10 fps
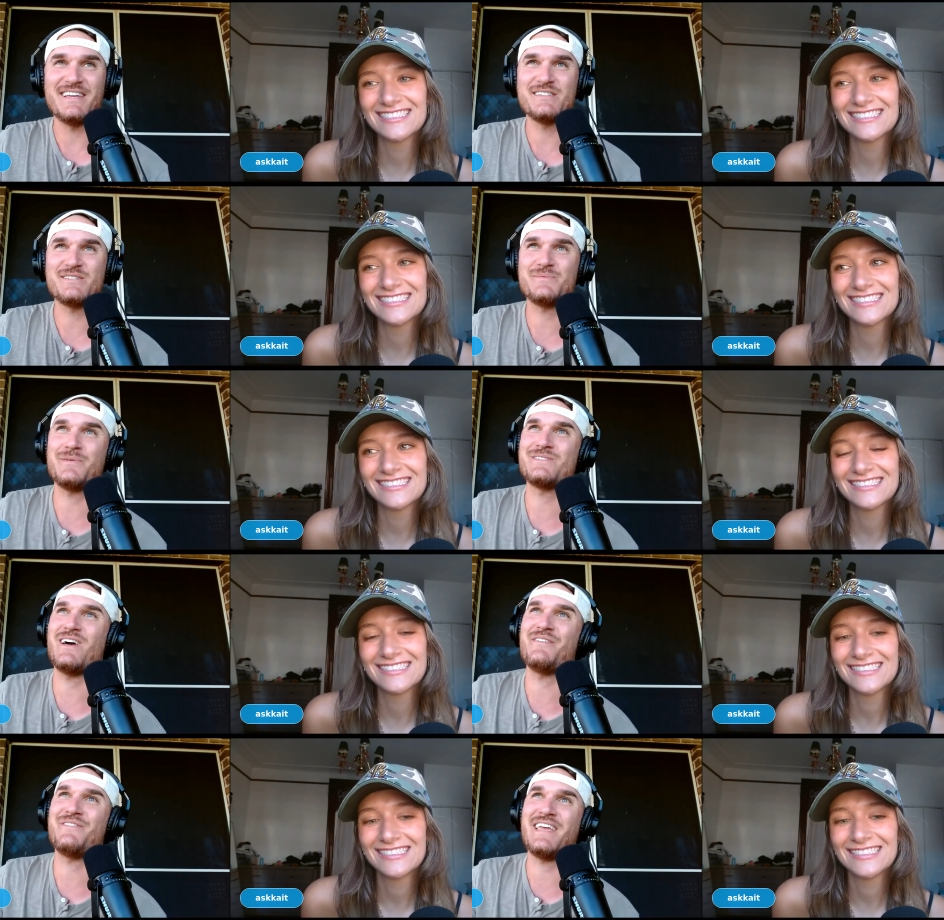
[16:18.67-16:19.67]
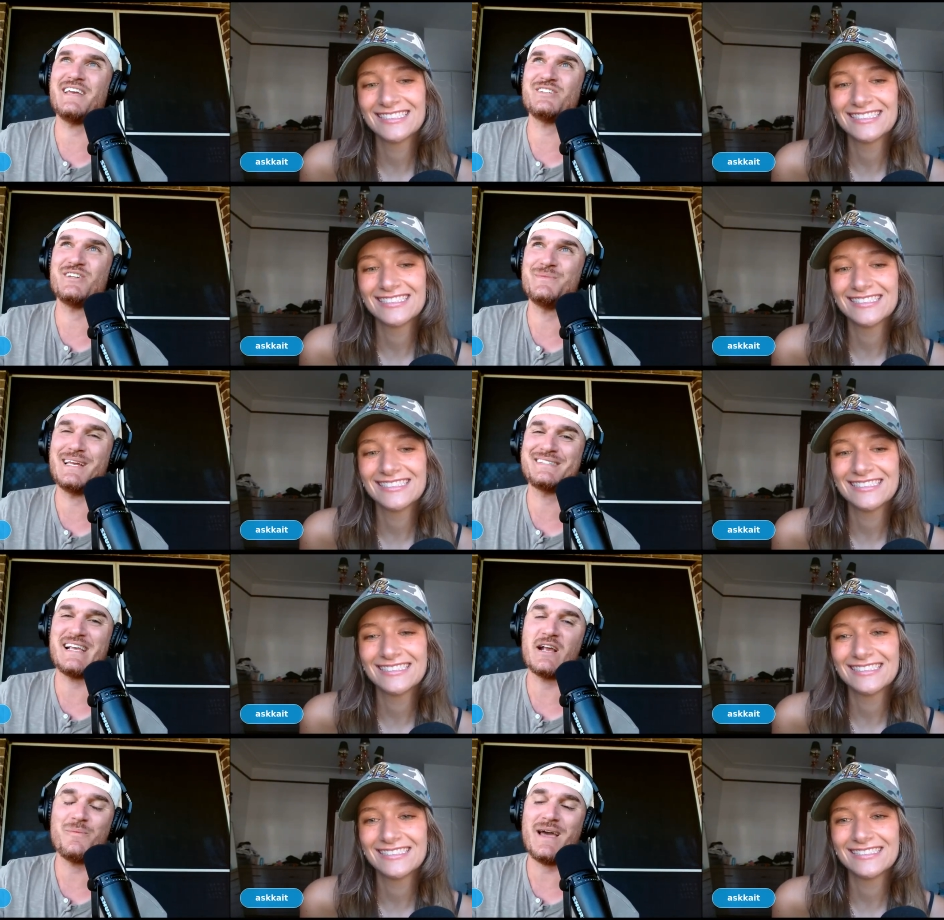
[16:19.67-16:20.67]
Speaker 1: his personification of being a
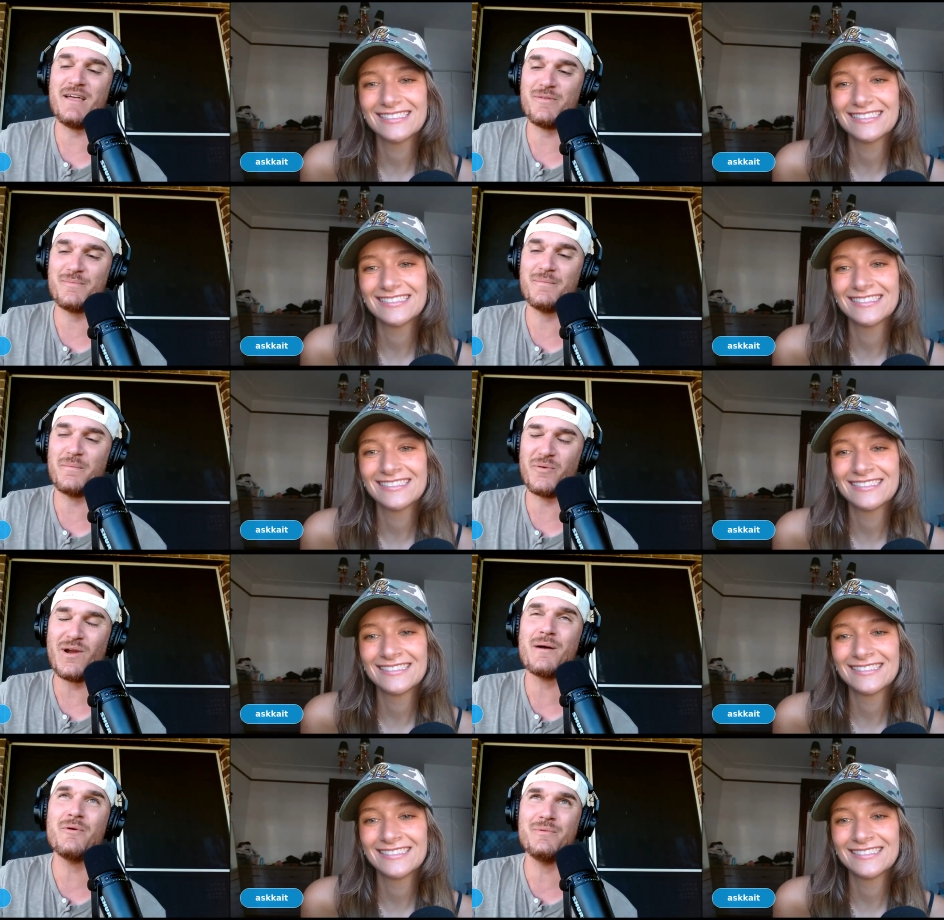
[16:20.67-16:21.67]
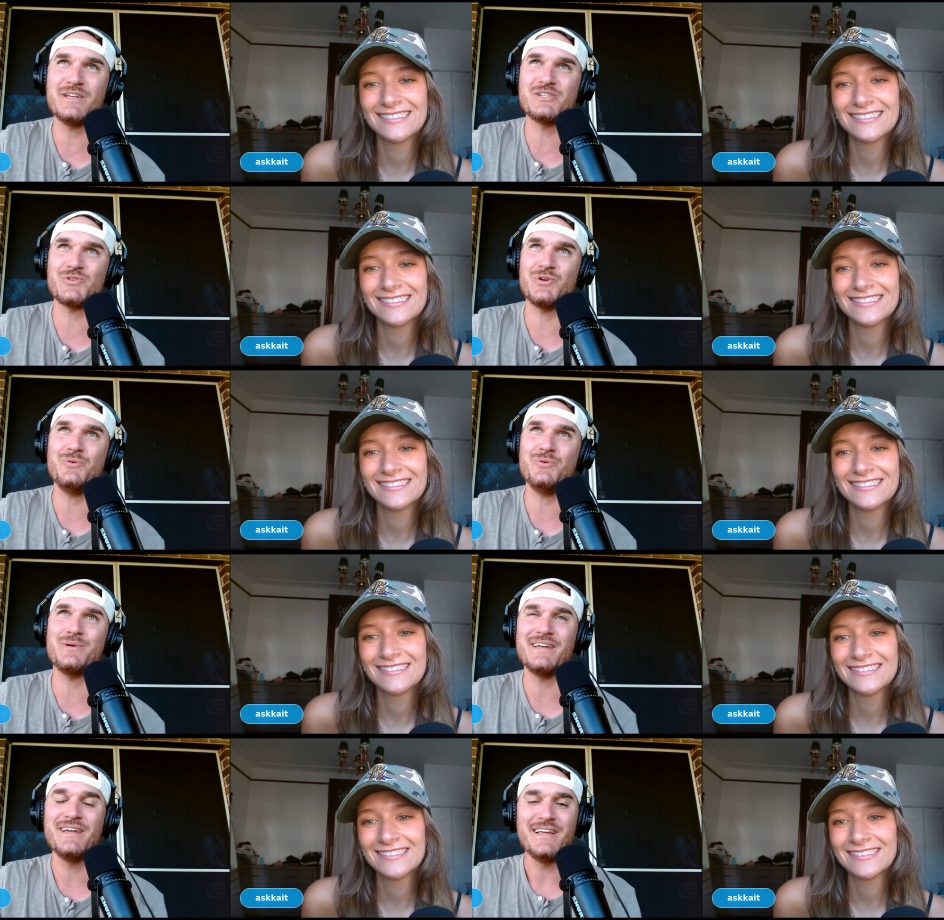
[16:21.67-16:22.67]
psychopath probably true,
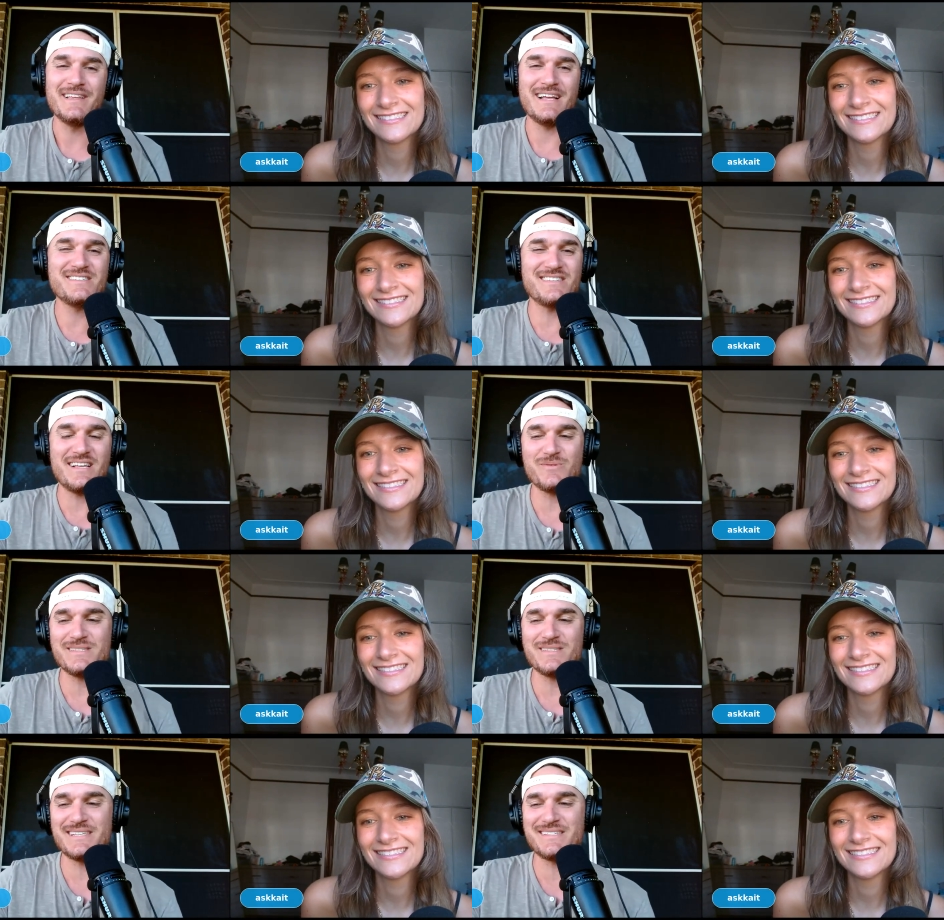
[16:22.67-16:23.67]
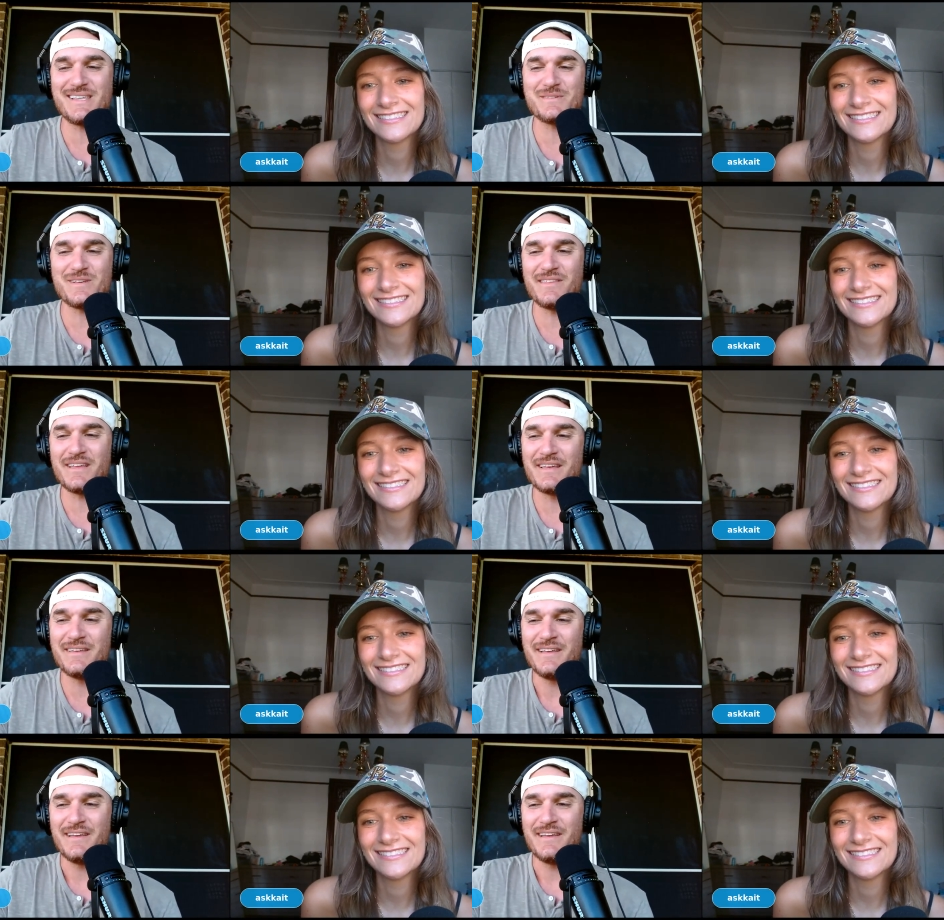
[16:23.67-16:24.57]
but that's that's once he steps on the